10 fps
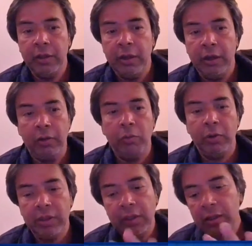Now,
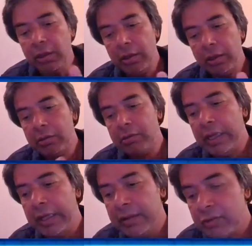one thing
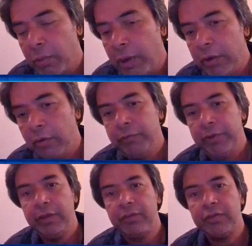is quite
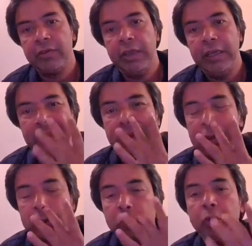obvious. In the
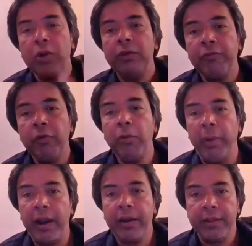shorter
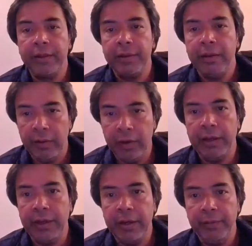format,
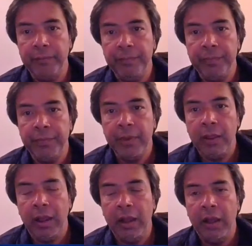right,
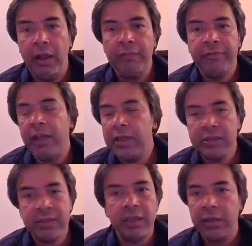
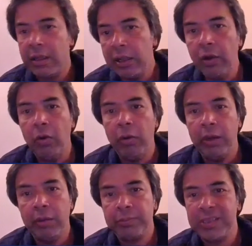Afghanistan can go
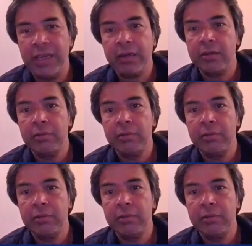and upset